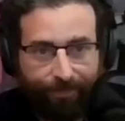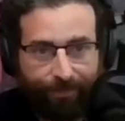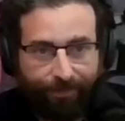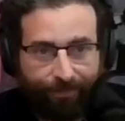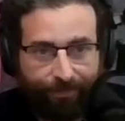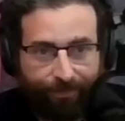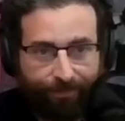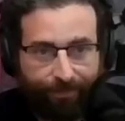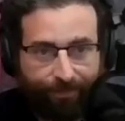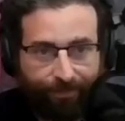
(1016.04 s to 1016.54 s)

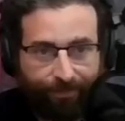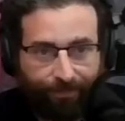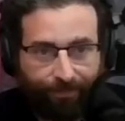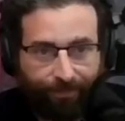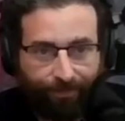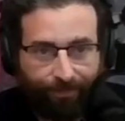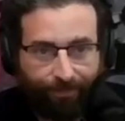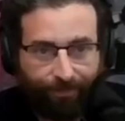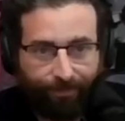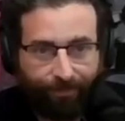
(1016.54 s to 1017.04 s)

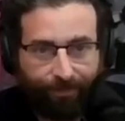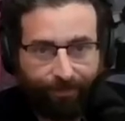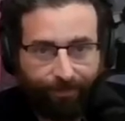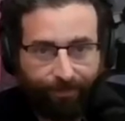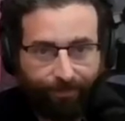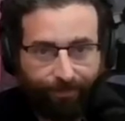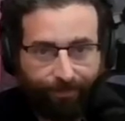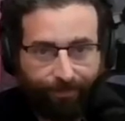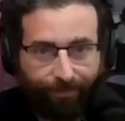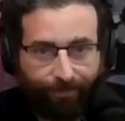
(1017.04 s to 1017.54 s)

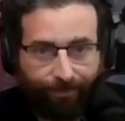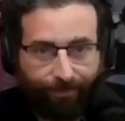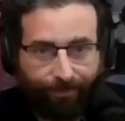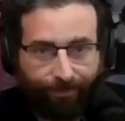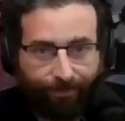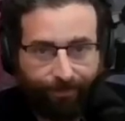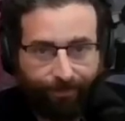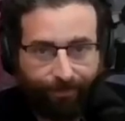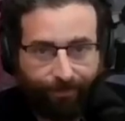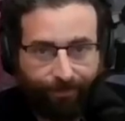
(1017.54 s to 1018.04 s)

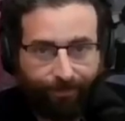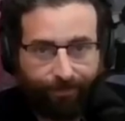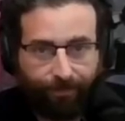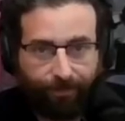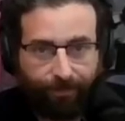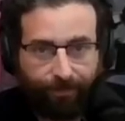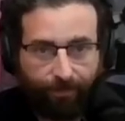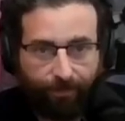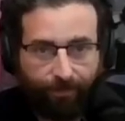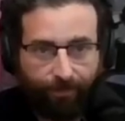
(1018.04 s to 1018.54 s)

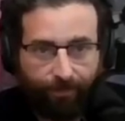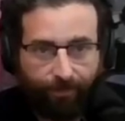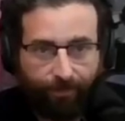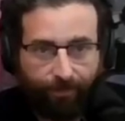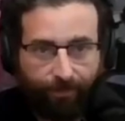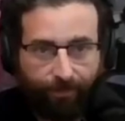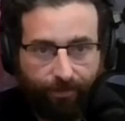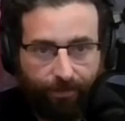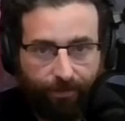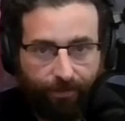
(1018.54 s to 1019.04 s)

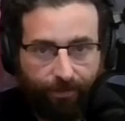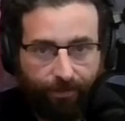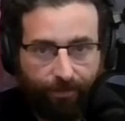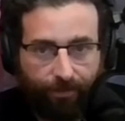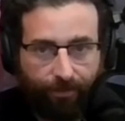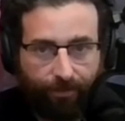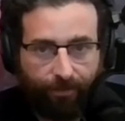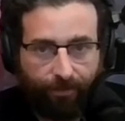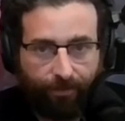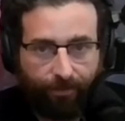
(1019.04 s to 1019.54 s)

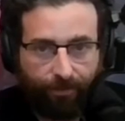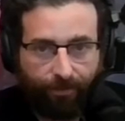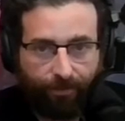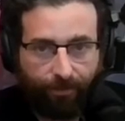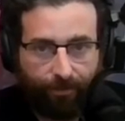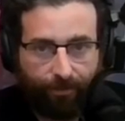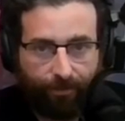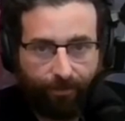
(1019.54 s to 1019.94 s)
(not speaking)